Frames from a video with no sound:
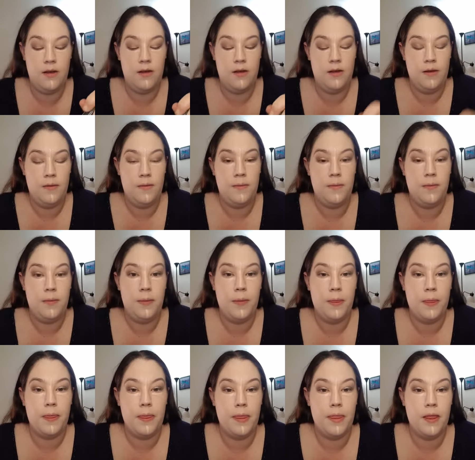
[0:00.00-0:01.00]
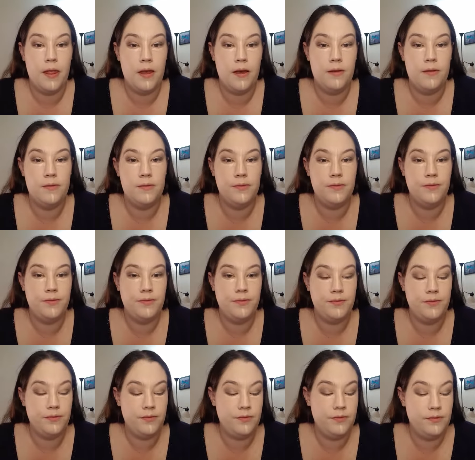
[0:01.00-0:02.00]

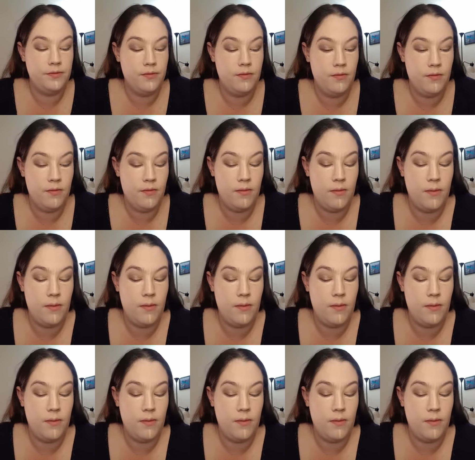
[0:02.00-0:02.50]
No one is speaking in this clip.